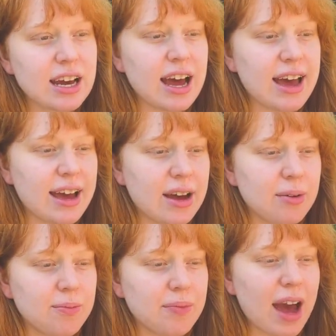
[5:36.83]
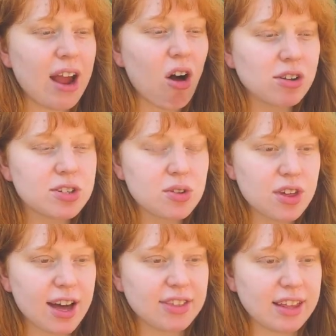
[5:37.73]
I also
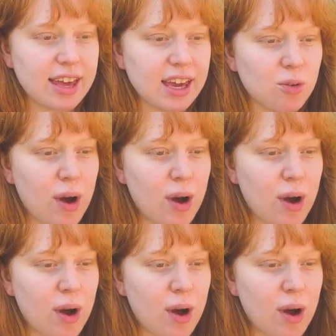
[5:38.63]
thought that, like,